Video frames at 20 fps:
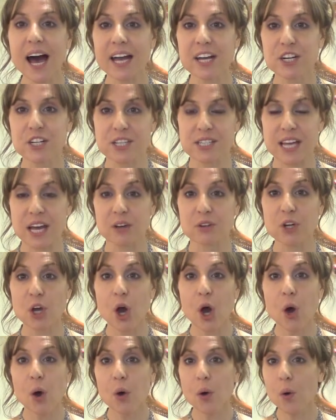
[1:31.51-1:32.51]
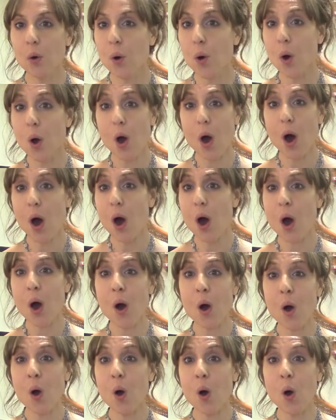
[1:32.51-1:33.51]
higher sound.
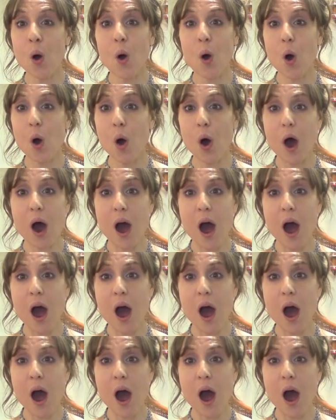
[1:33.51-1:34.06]
Woo!